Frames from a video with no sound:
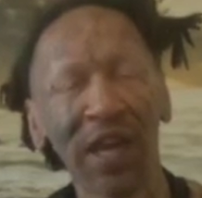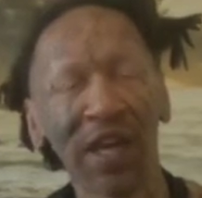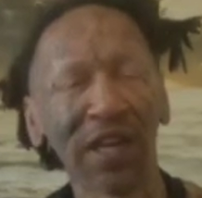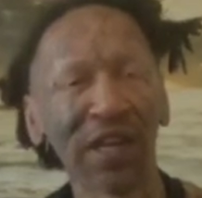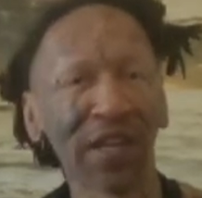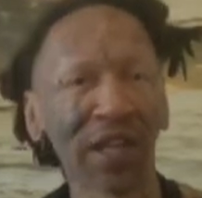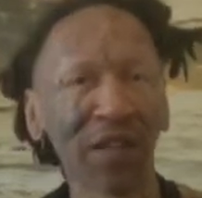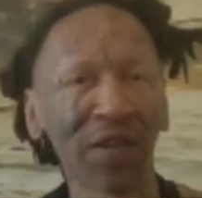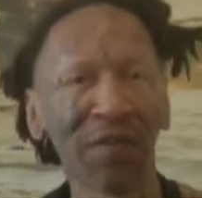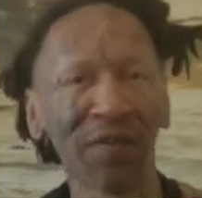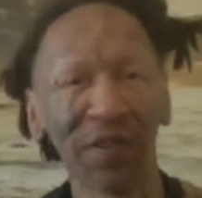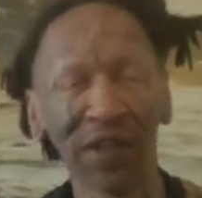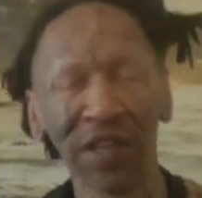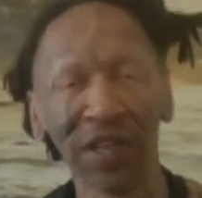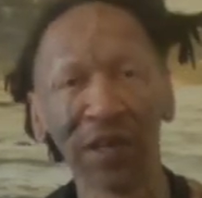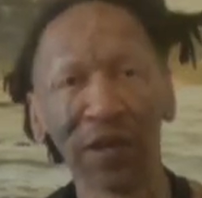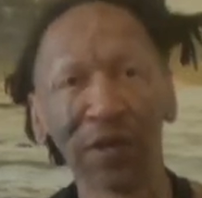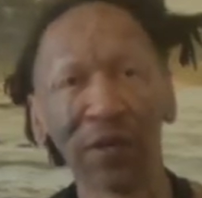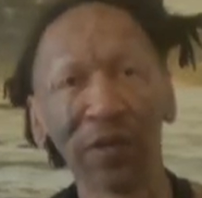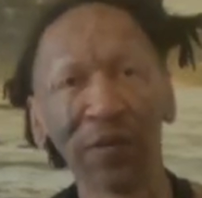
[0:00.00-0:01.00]
and another
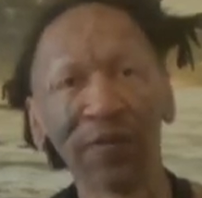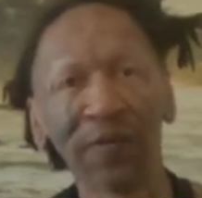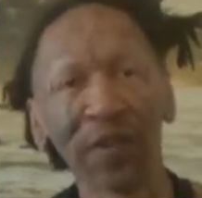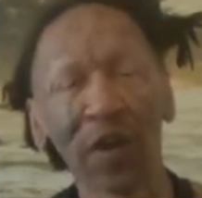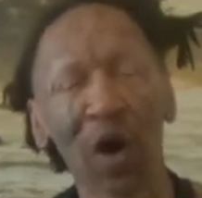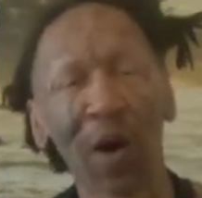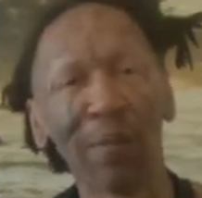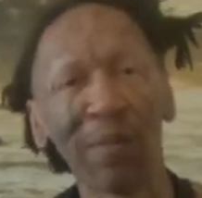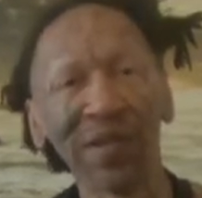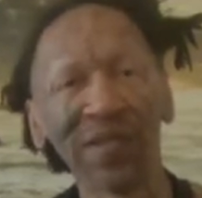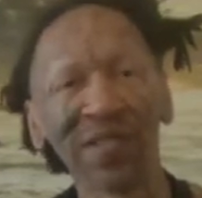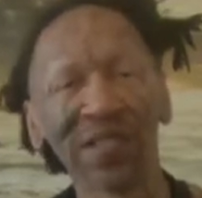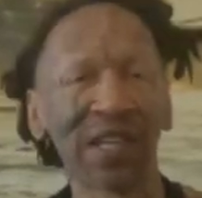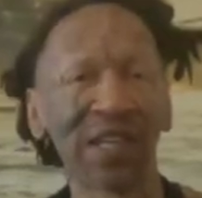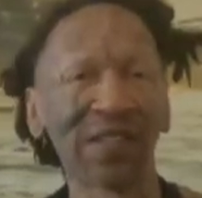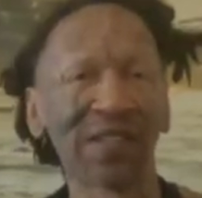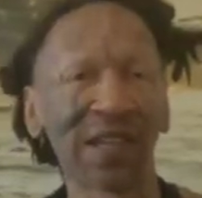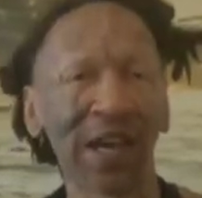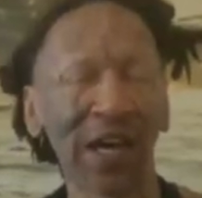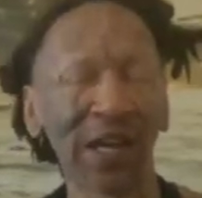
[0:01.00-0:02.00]
video on
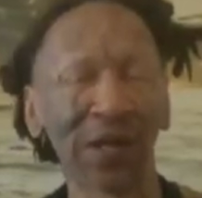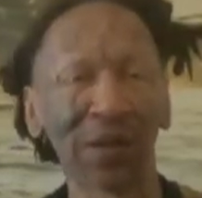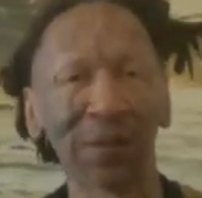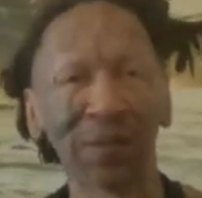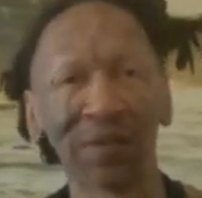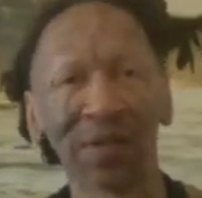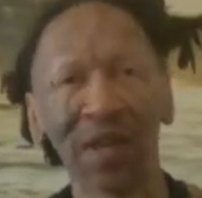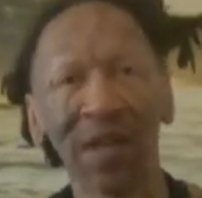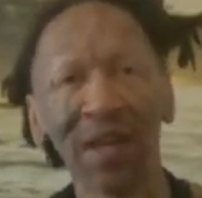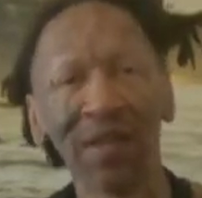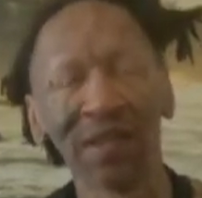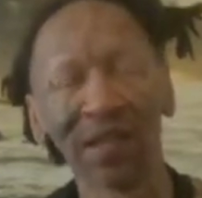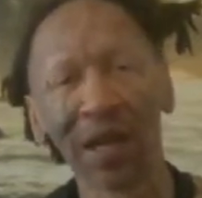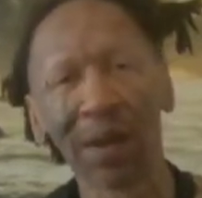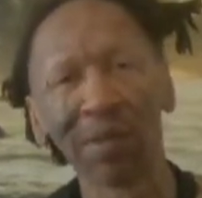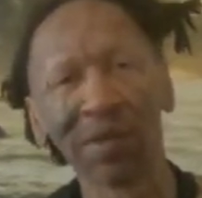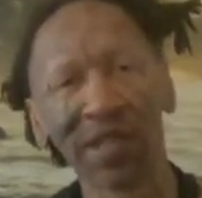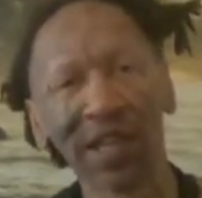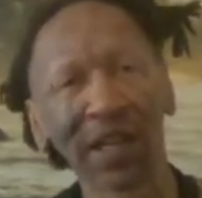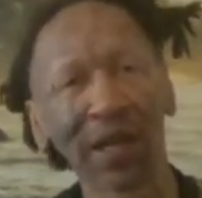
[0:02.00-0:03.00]
miscellaneous items that
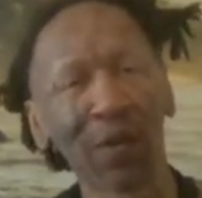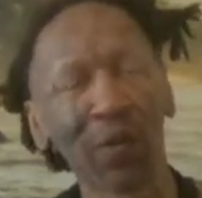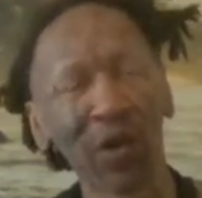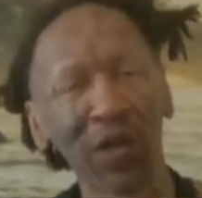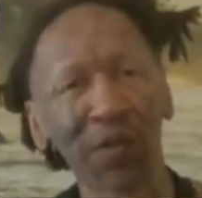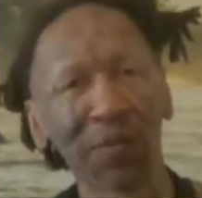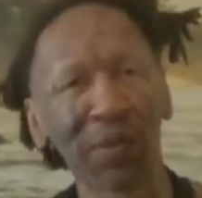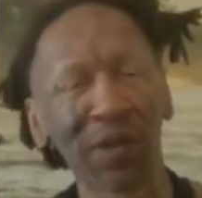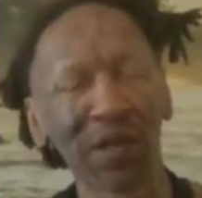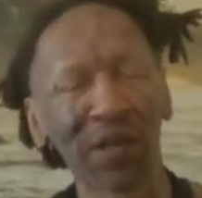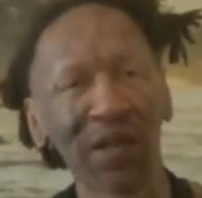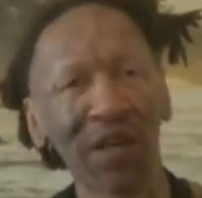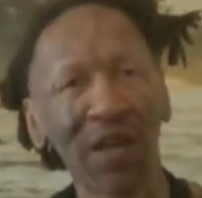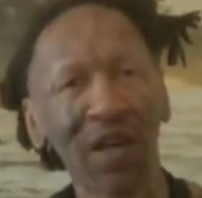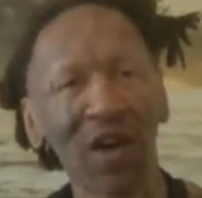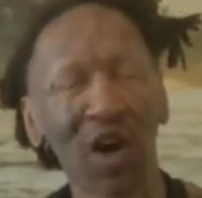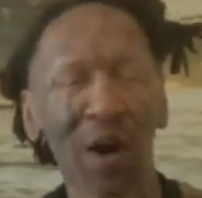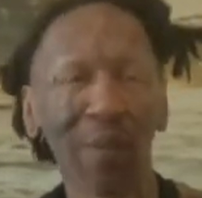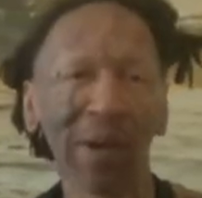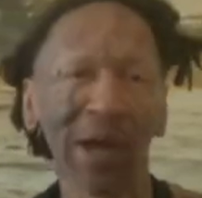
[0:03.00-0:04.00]
I'll be taking with me
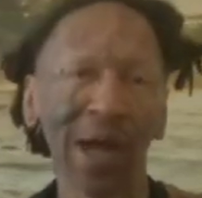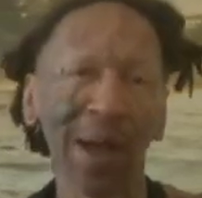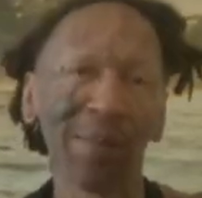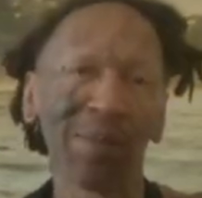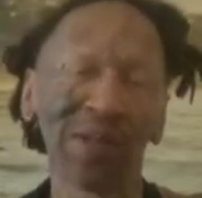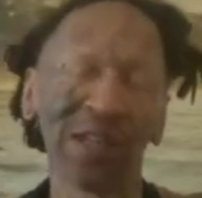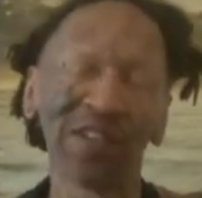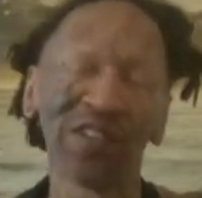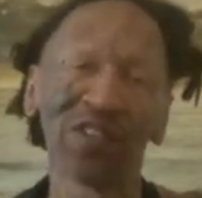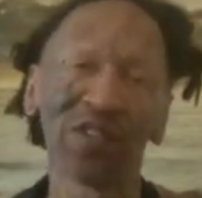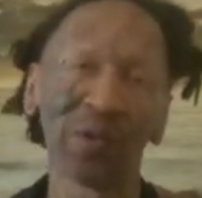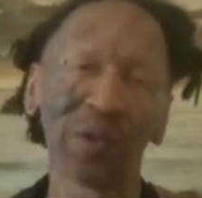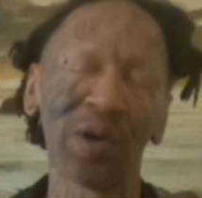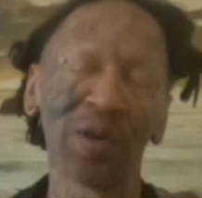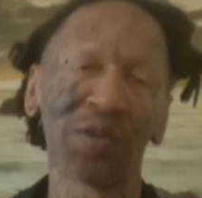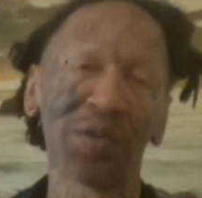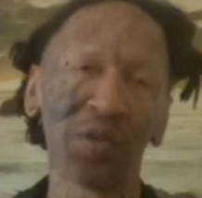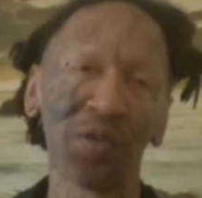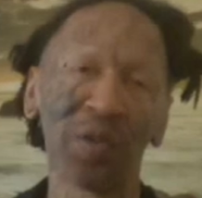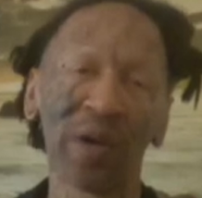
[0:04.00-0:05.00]
on my Appalachian
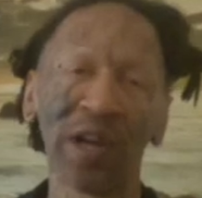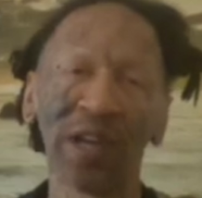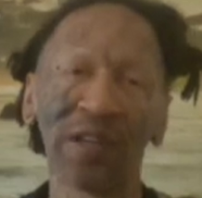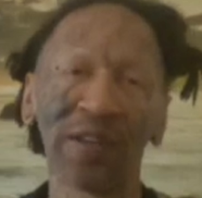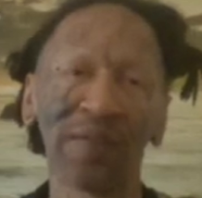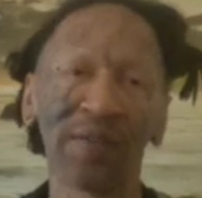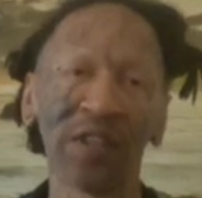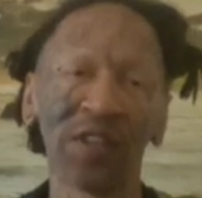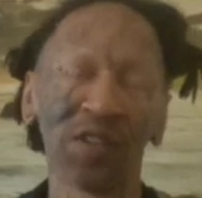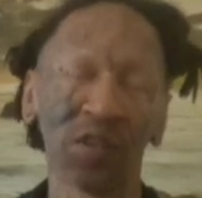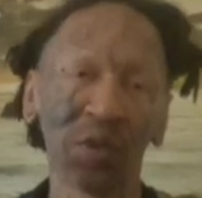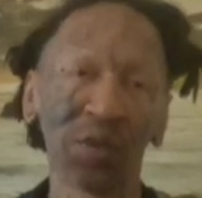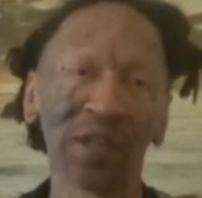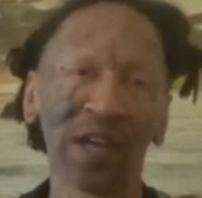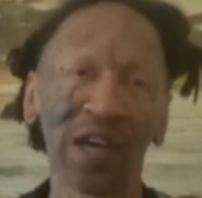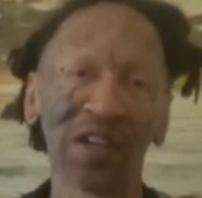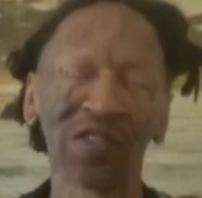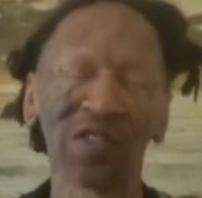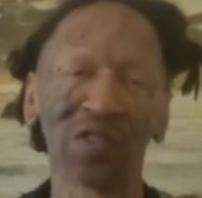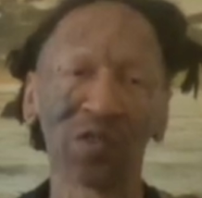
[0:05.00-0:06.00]
Trail through hike
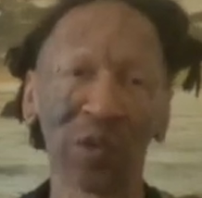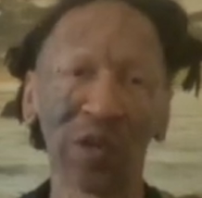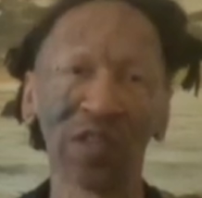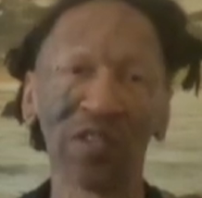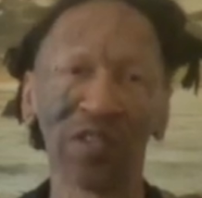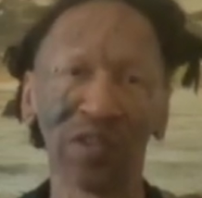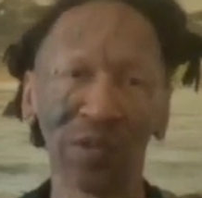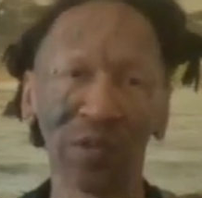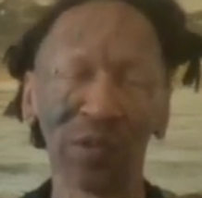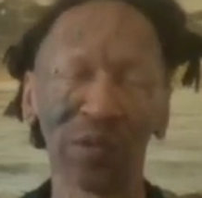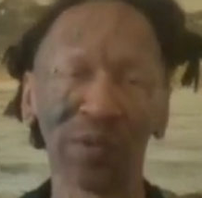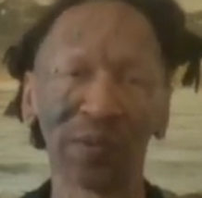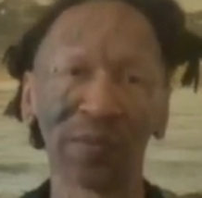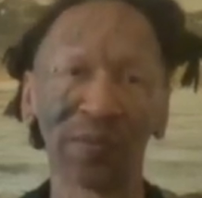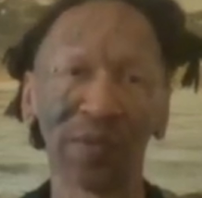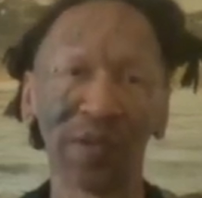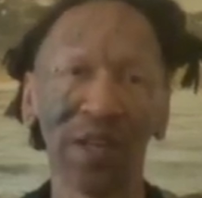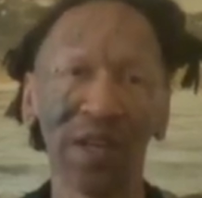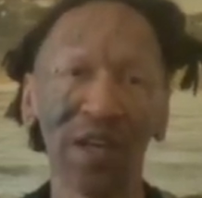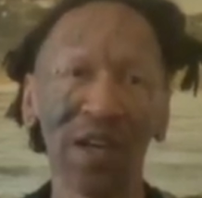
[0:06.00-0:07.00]
2022.
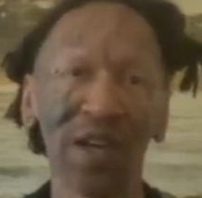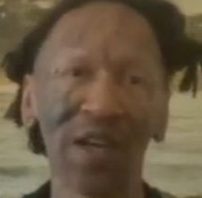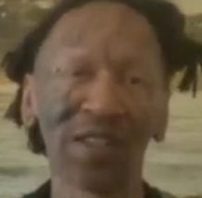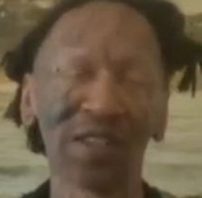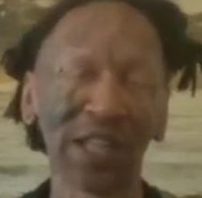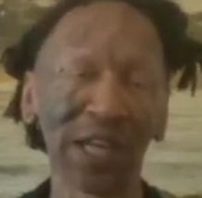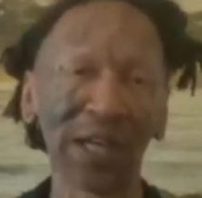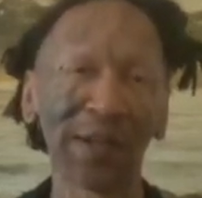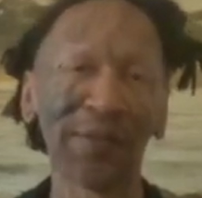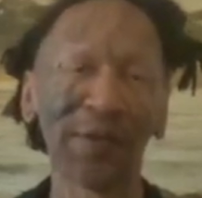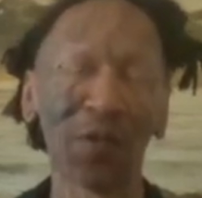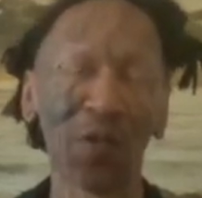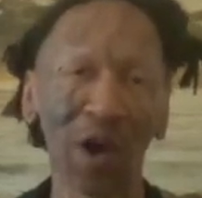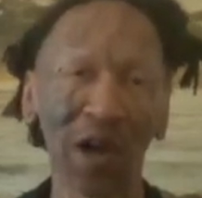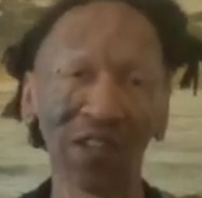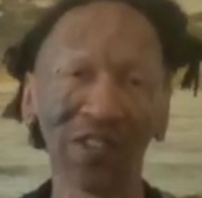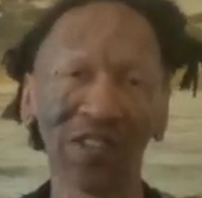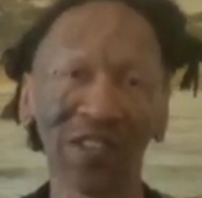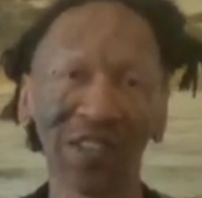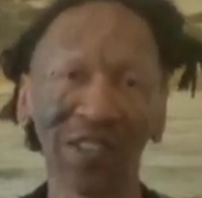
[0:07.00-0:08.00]
Thank you for
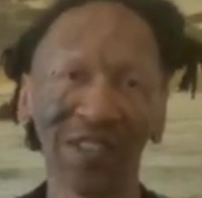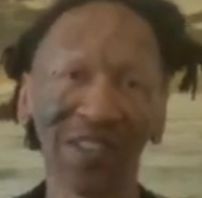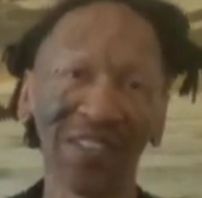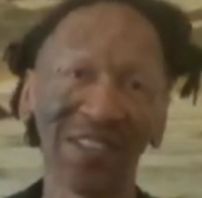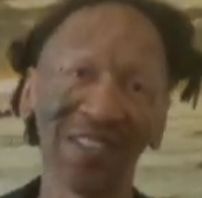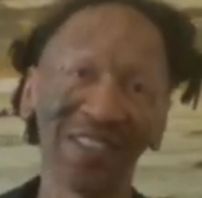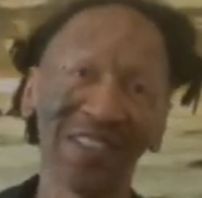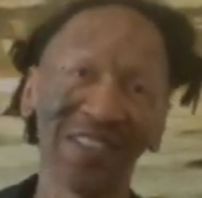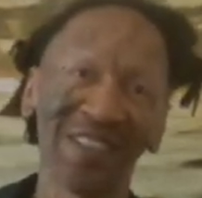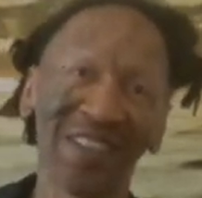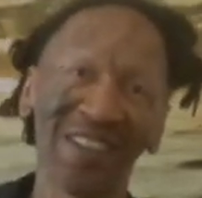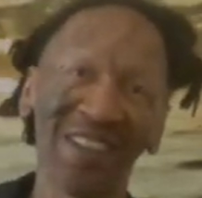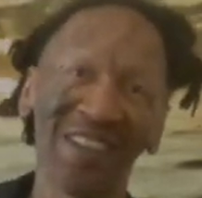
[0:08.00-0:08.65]
watching.